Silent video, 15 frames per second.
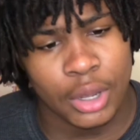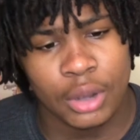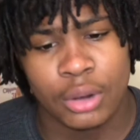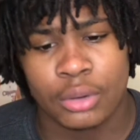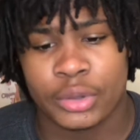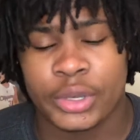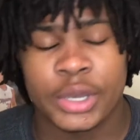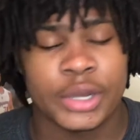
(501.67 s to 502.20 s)
Oh,
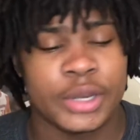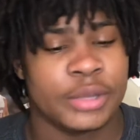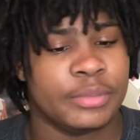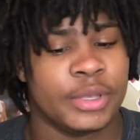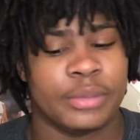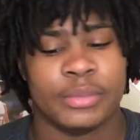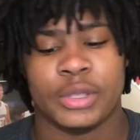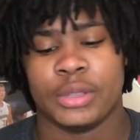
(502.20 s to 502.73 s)
no. Couldn't
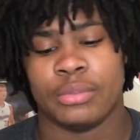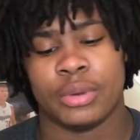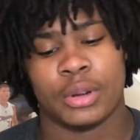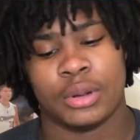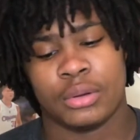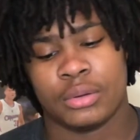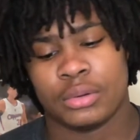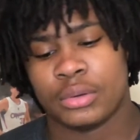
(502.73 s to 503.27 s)
be me,
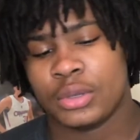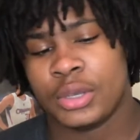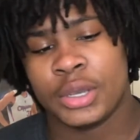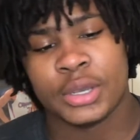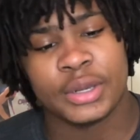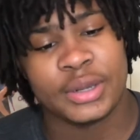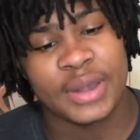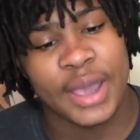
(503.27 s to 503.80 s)
bro.
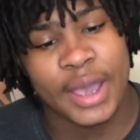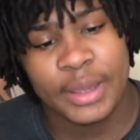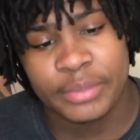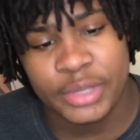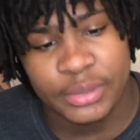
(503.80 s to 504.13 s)
Could not be me.